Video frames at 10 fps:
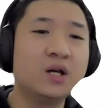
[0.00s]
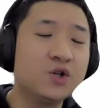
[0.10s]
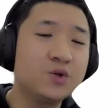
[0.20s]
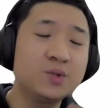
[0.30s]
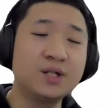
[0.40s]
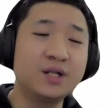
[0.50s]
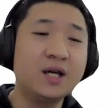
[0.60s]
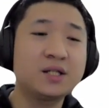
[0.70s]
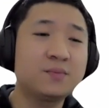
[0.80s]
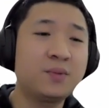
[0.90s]
So the
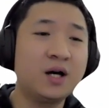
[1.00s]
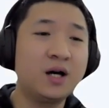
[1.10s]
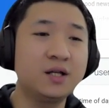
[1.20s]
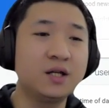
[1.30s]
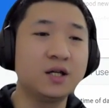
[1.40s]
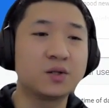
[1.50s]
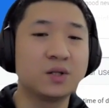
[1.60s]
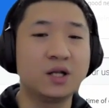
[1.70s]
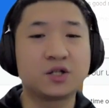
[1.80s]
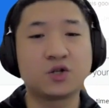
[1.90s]
next part is,
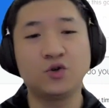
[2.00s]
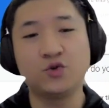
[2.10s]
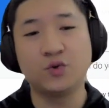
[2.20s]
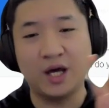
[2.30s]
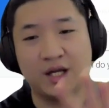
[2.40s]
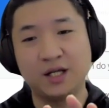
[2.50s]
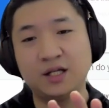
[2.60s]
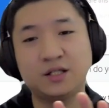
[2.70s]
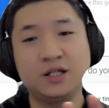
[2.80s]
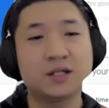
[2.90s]
let's go to
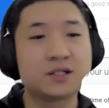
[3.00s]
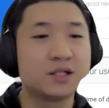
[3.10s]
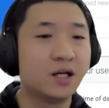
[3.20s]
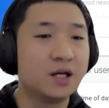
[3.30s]
analytics.